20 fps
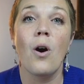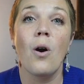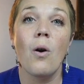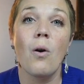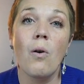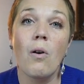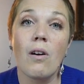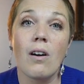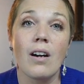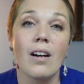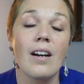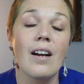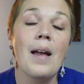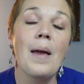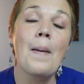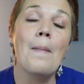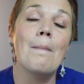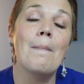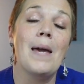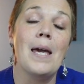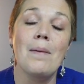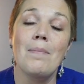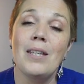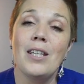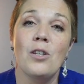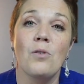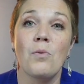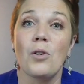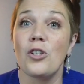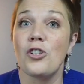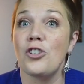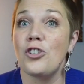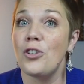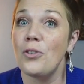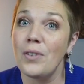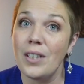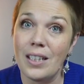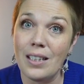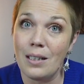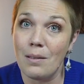Or maybe you were
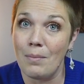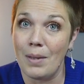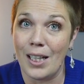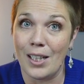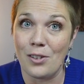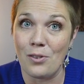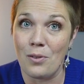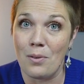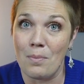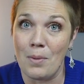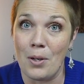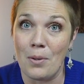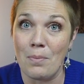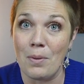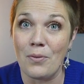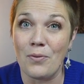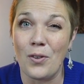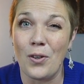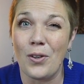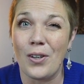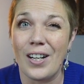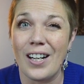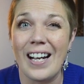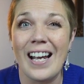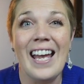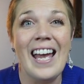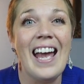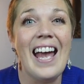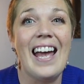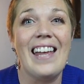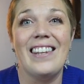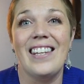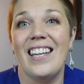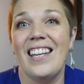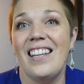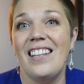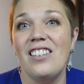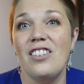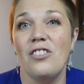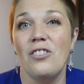shooting in manual mode before and
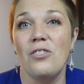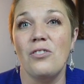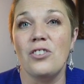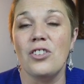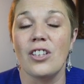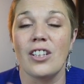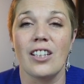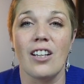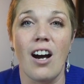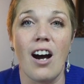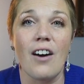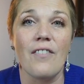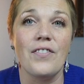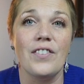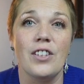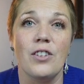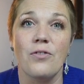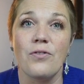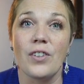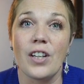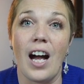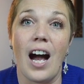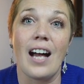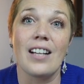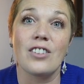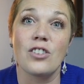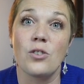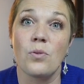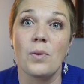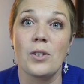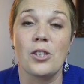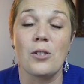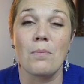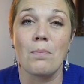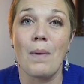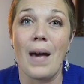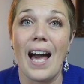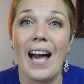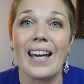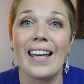then you took it off and you forgot to switch it
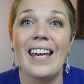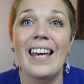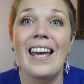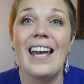back.